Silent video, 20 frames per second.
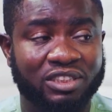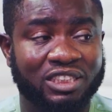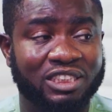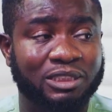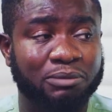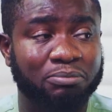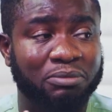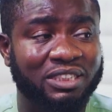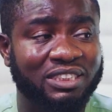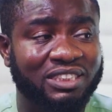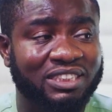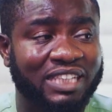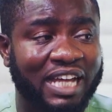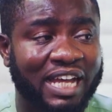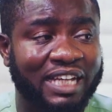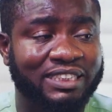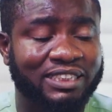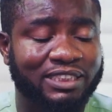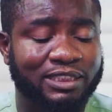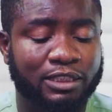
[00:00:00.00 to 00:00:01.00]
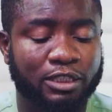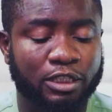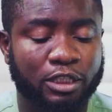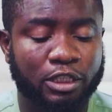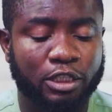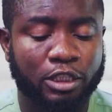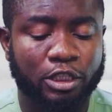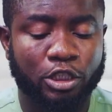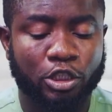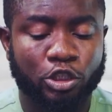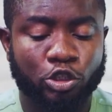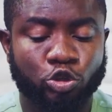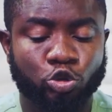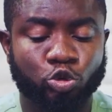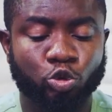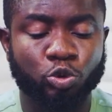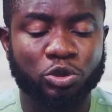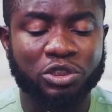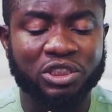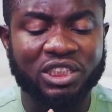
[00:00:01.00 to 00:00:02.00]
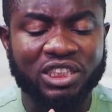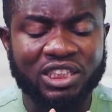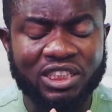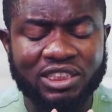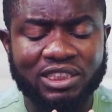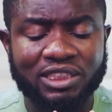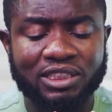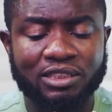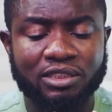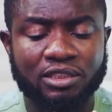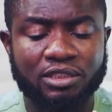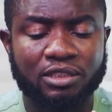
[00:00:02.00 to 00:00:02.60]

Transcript: it means that you need